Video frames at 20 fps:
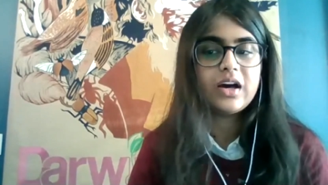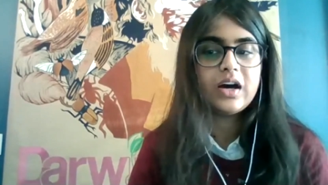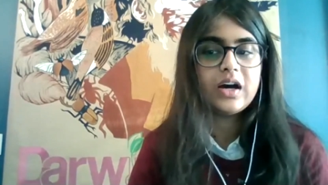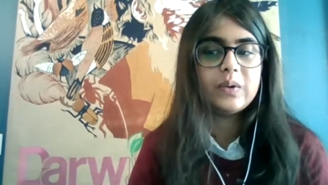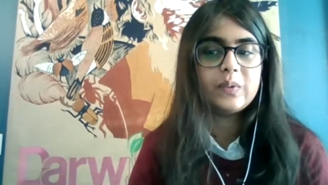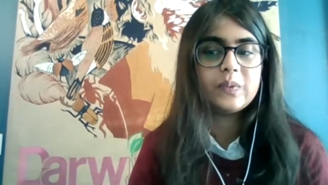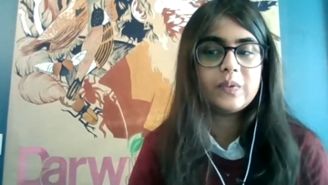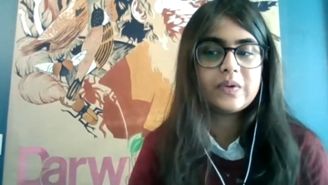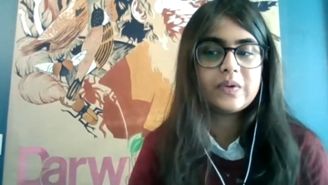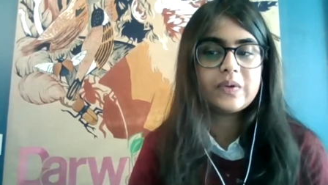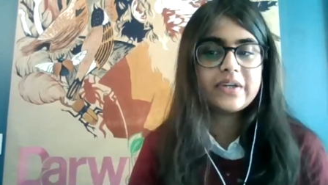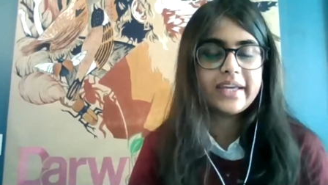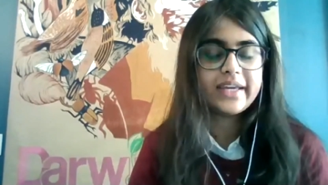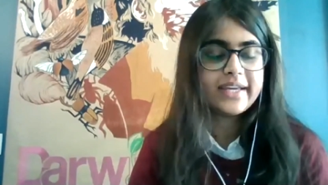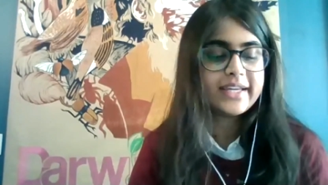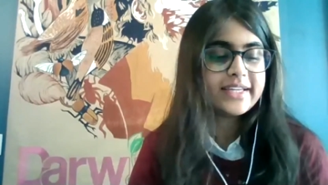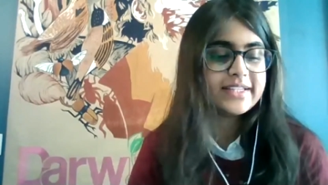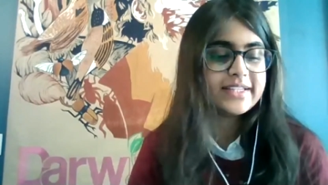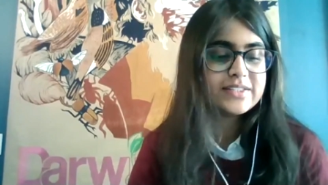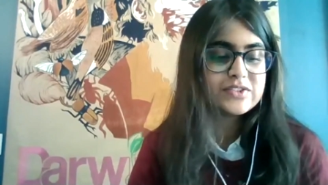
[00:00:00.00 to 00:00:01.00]

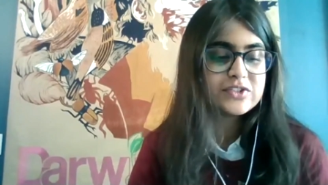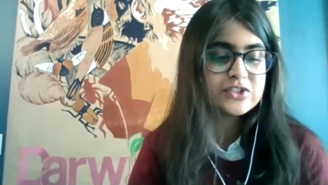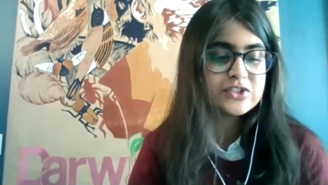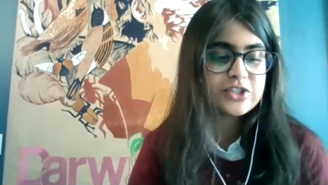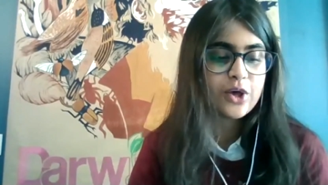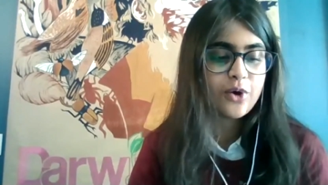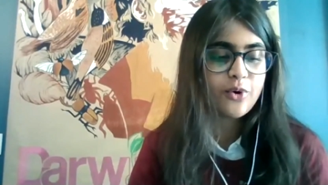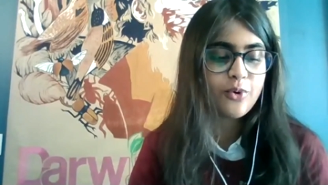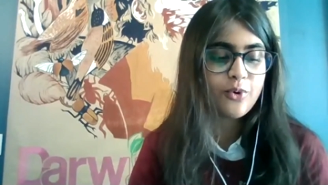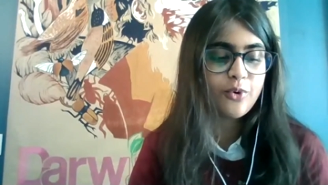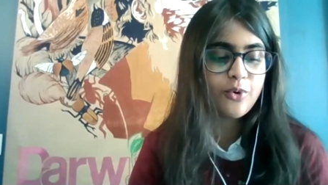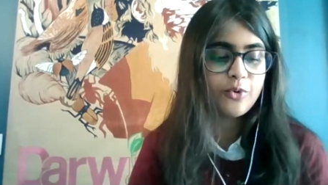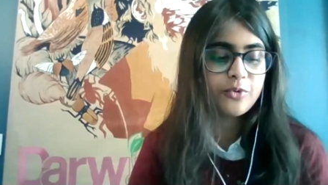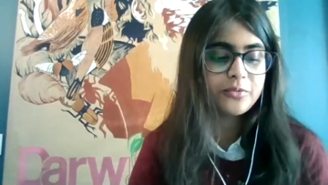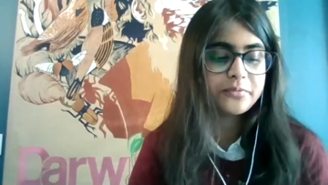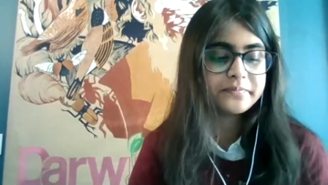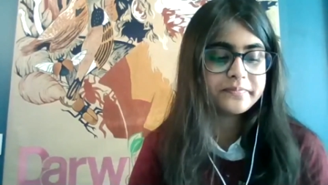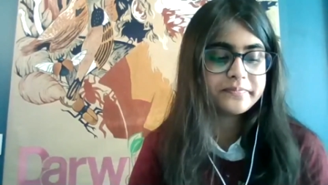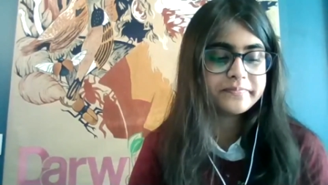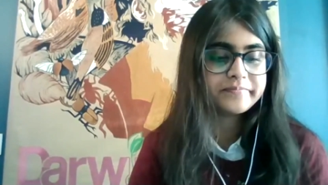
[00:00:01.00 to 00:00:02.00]
Okay, so
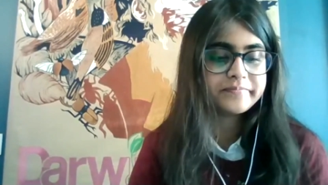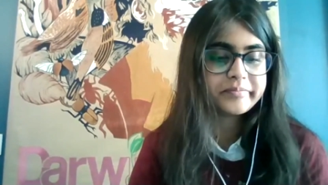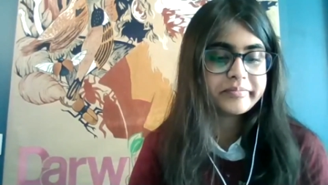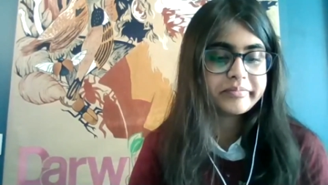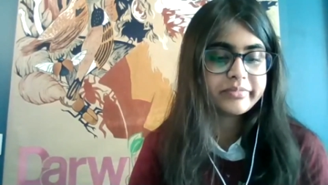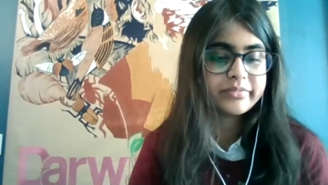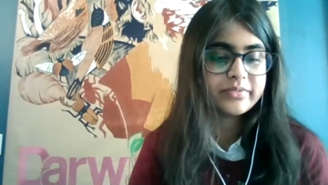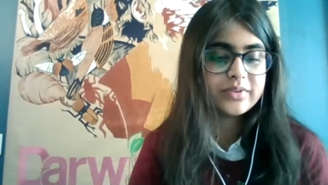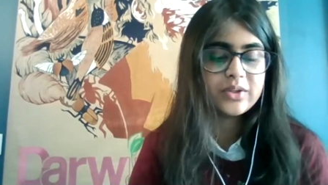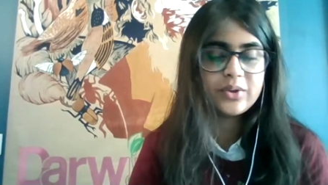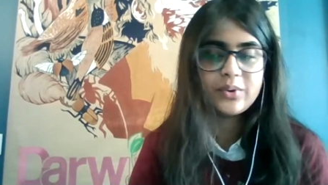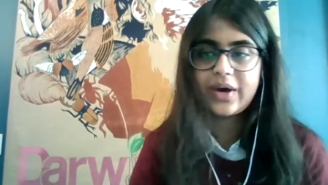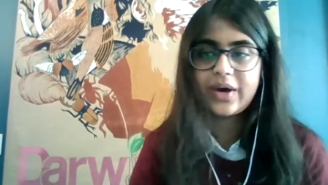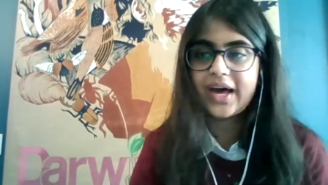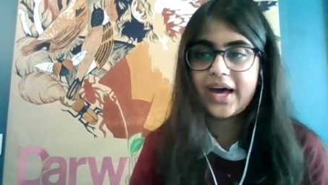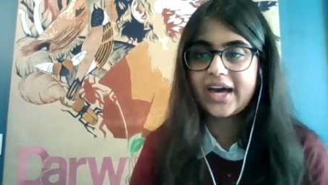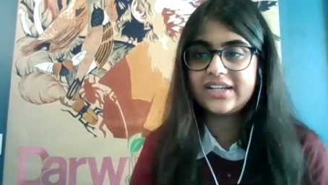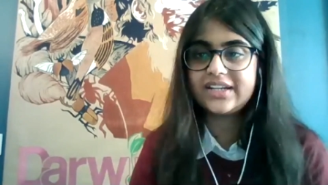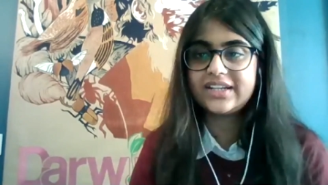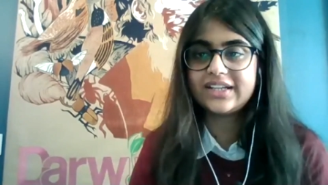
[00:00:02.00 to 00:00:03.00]
no
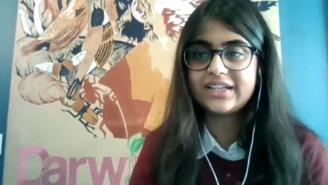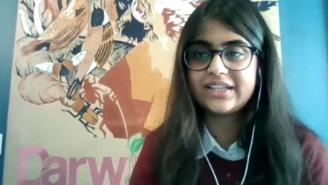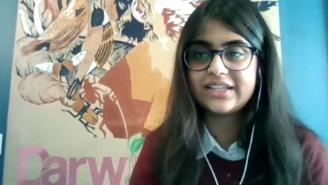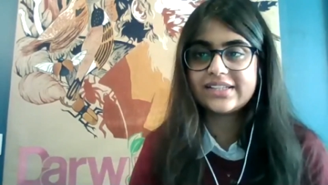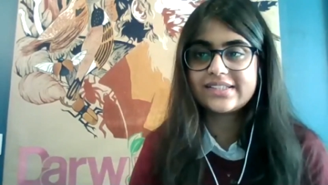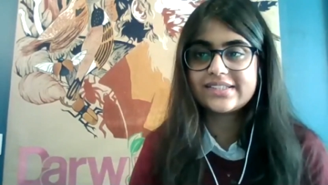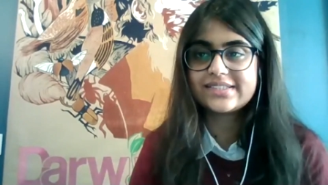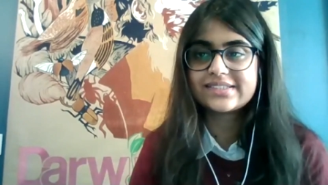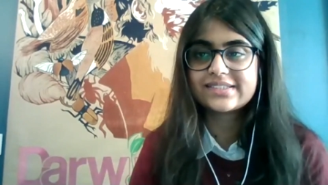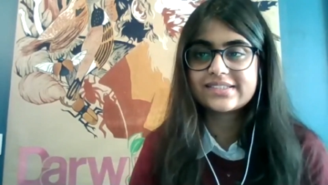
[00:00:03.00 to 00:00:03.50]
Harry, I guess.